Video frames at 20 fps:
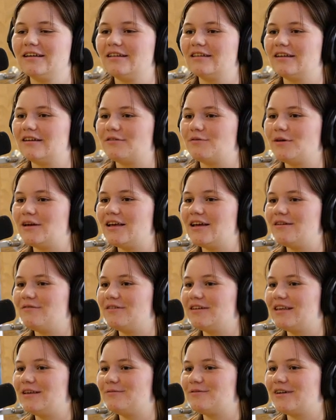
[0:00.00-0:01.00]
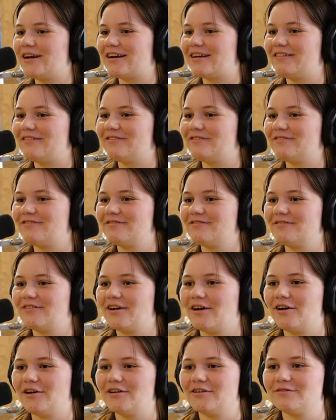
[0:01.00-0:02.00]
Like, we can't even keep track of
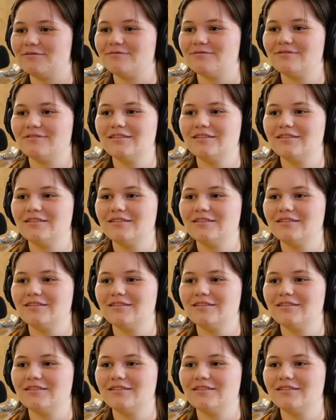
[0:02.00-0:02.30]
our